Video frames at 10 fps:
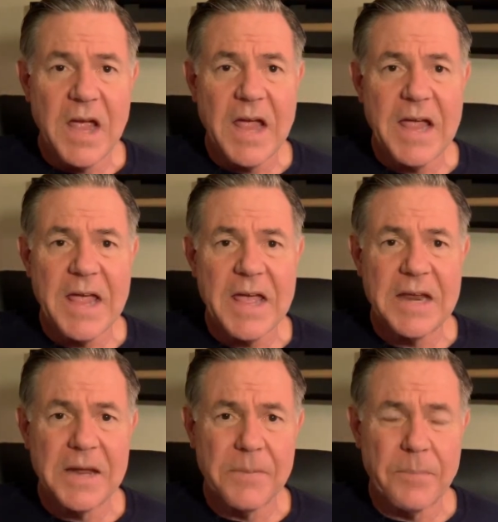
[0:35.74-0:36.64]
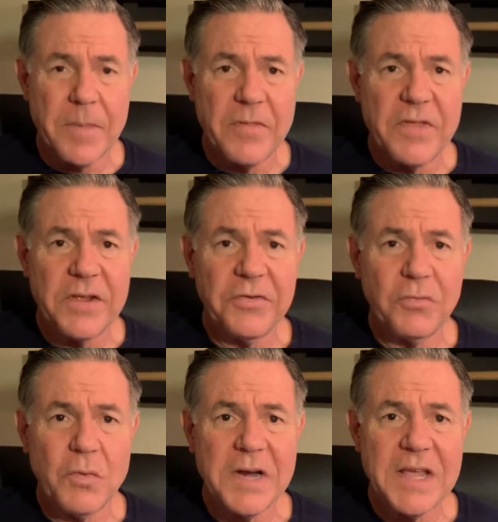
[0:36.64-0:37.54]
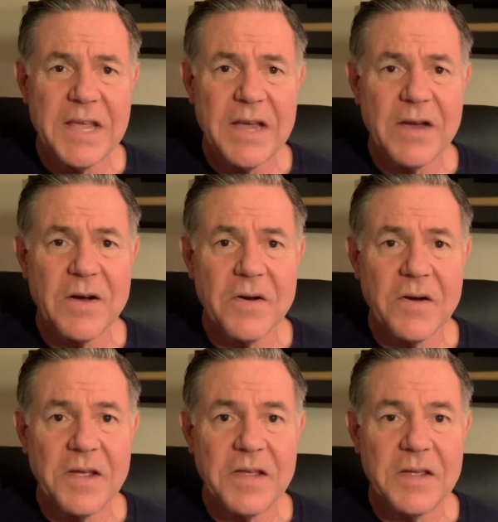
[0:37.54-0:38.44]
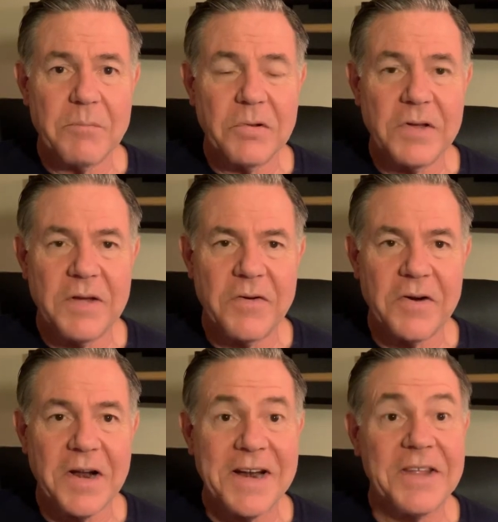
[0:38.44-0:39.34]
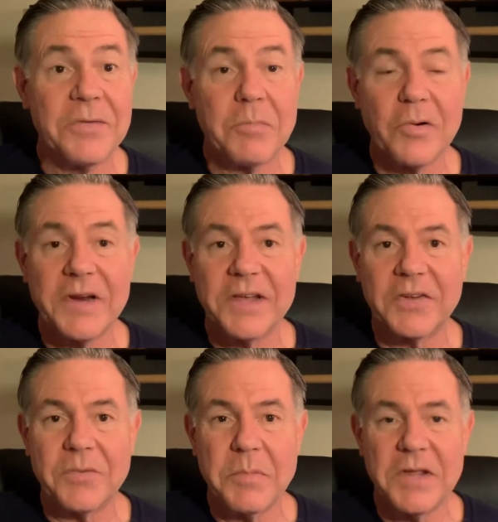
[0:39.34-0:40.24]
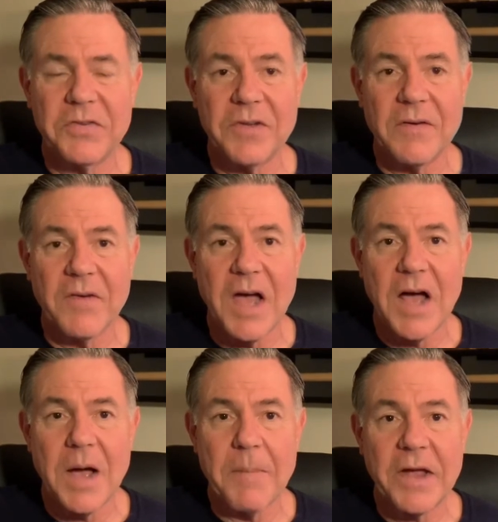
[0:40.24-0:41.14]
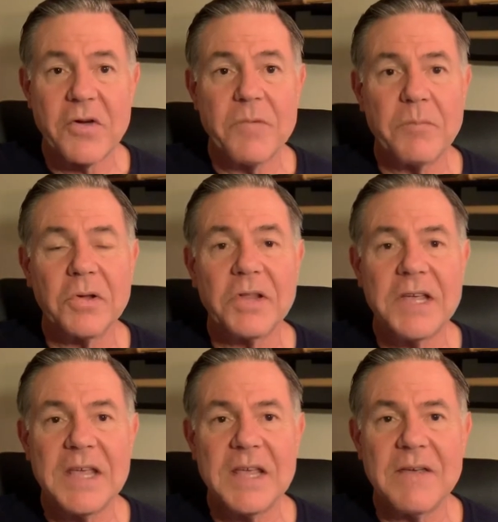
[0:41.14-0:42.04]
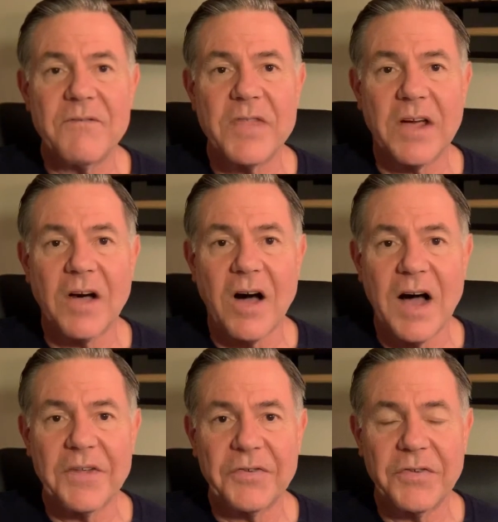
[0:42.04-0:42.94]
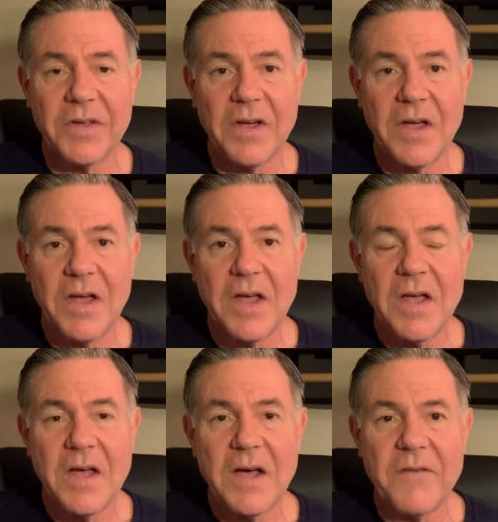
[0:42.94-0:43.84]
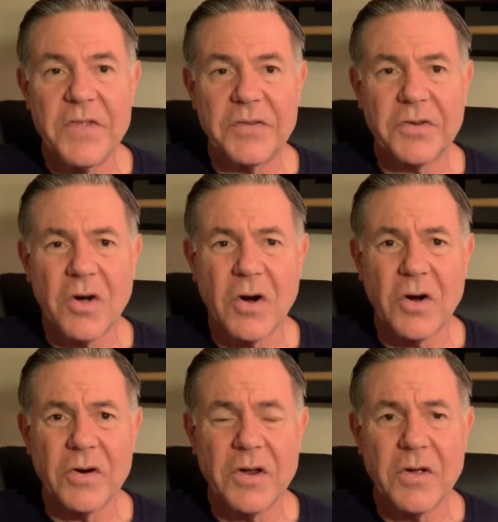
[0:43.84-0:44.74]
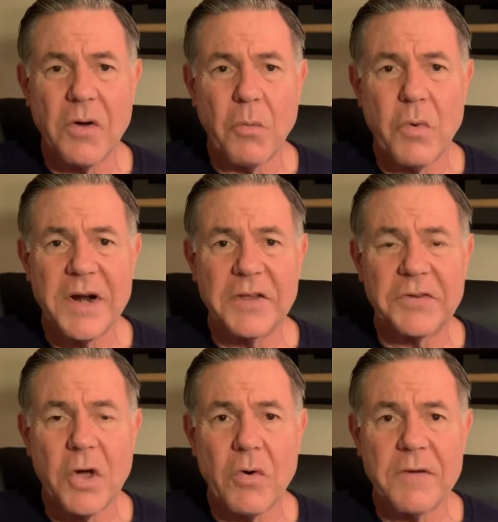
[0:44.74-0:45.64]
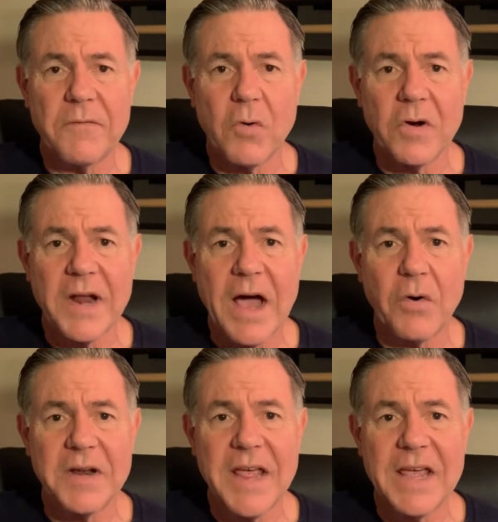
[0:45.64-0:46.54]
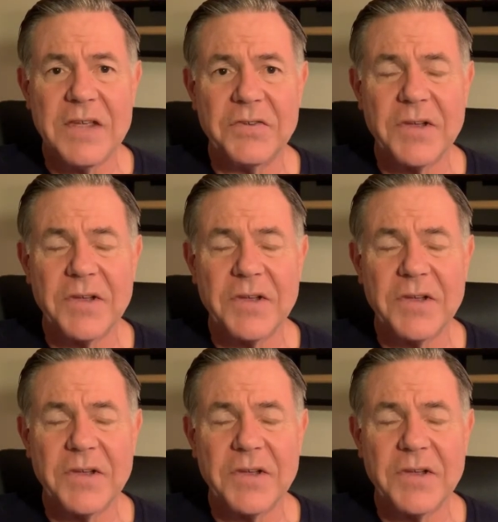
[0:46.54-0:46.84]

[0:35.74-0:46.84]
And this one here, believe it or not, is pretty expensive. Um, I couldn't believe the cost of this card, what it's going for nowadays.